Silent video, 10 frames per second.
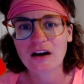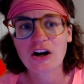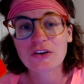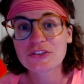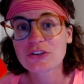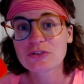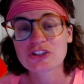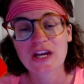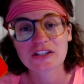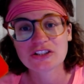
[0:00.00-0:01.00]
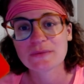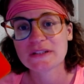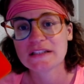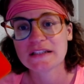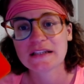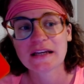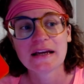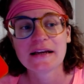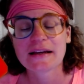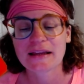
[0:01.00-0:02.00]
Also, ChatGPT
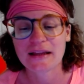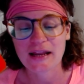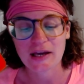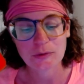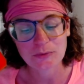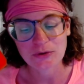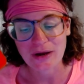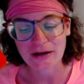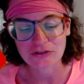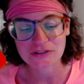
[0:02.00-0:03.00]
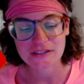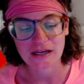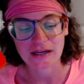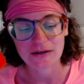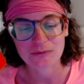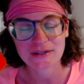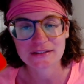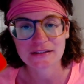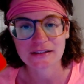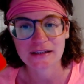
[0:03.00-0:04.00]
can help you out. I
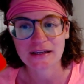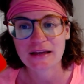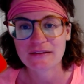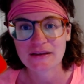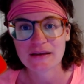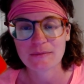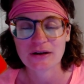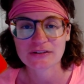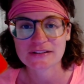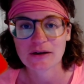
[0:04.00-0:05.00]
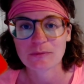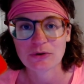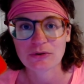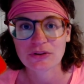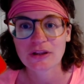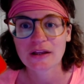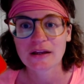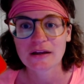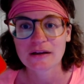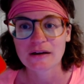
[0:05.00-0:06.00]
recently, in the email sound booth
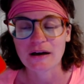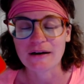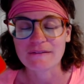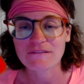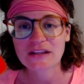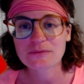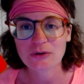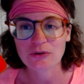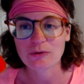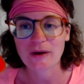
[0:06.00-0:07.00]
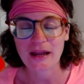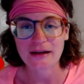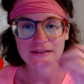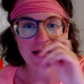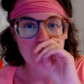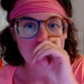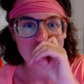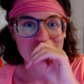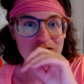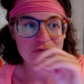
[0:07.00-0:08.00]
Facebook group, I asked, how are you
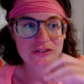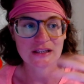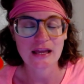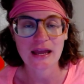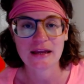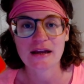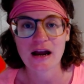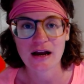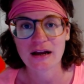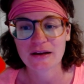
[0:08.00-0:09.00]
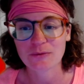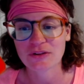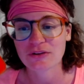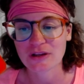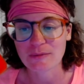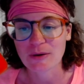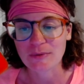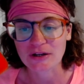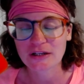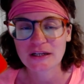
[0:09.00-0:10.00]
using AI with your email
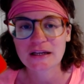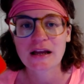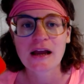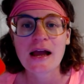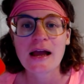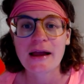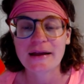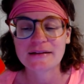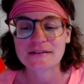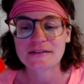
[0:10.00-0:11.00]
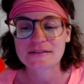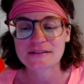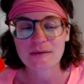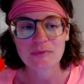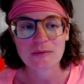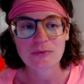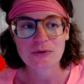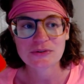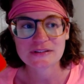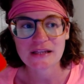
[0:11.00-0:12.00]
marketing? And some
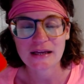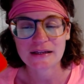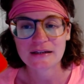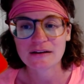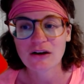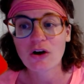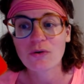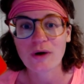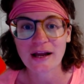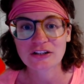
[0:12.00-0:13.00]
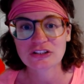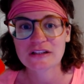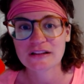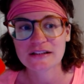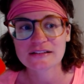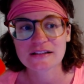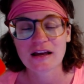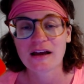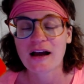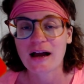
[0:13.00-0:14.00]
people said, oh, actually, Liz,
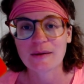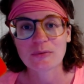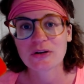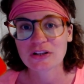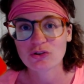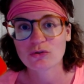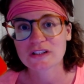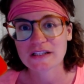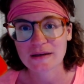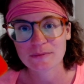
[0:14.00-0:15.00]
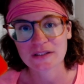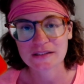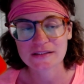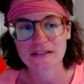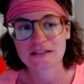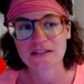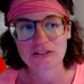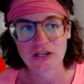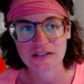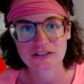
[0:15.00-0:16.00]
I'm putting your templates into
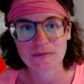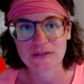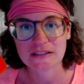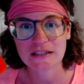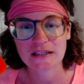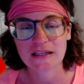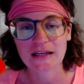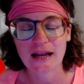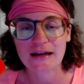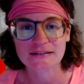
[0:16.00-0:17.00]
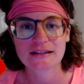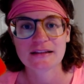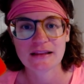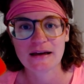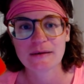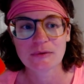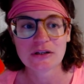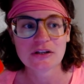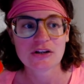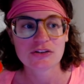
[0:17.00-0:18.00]
ChatGPT and asking them
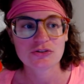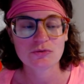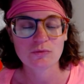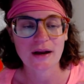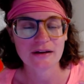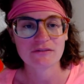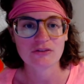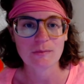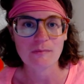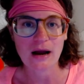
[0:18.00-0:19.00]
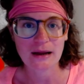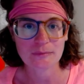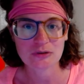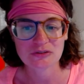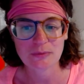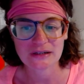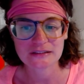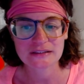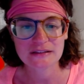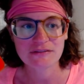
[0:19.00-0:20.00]
to write it from my
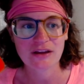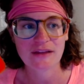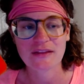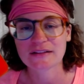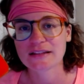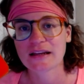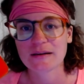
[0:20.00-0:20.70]
perspective. And that's getting